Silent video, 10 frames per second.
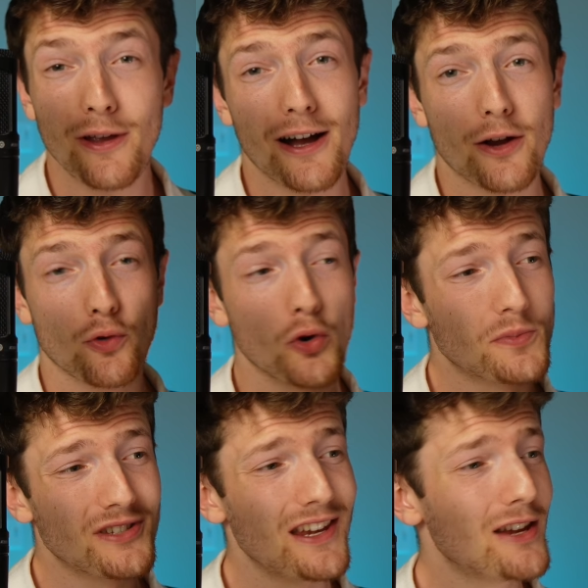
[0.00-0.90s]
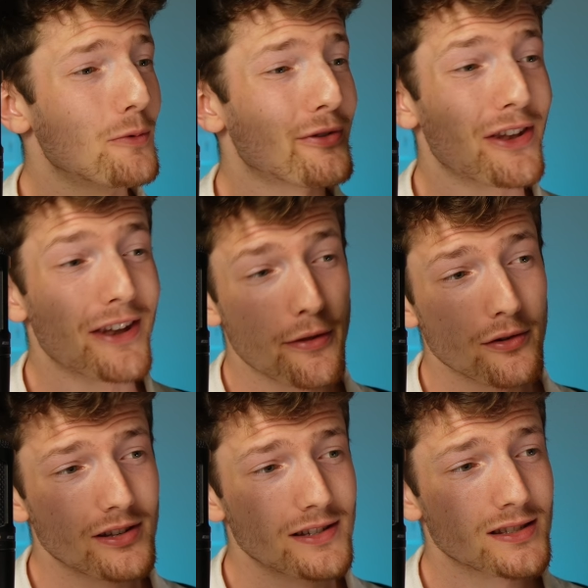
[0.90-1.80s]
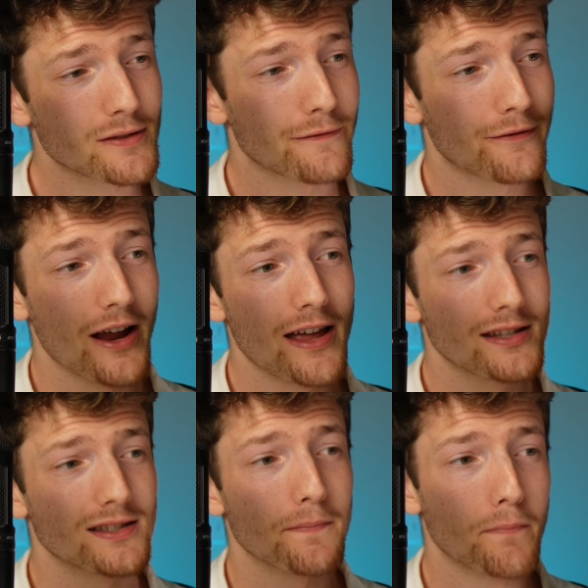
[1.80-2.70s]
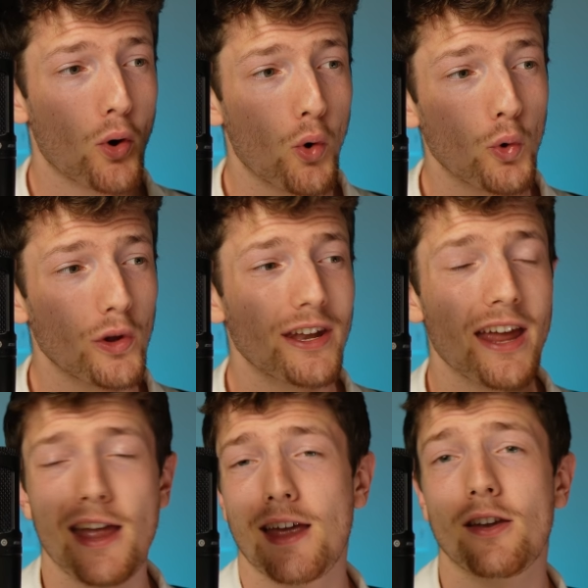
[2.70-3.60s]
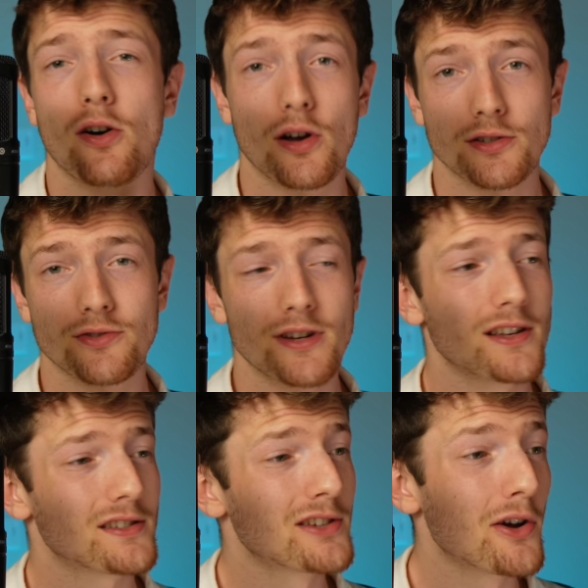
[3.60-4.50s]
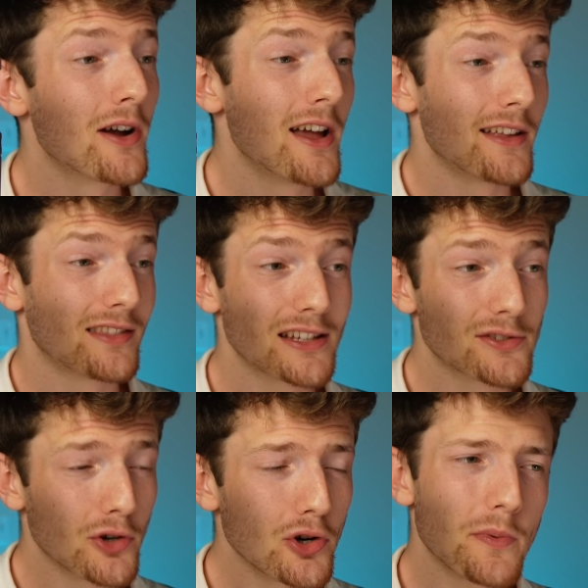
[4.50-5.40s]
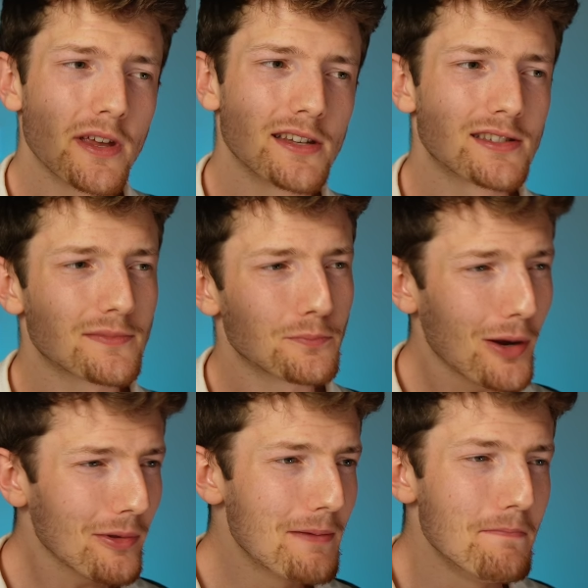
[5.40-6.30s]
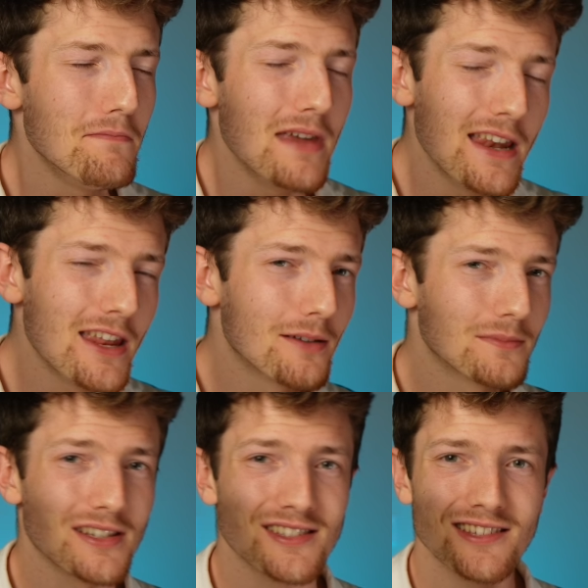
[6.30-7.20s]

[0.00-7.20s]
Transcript: we got Group D with the Netherlands, France, Poland, and Austria. So this group is probably medium to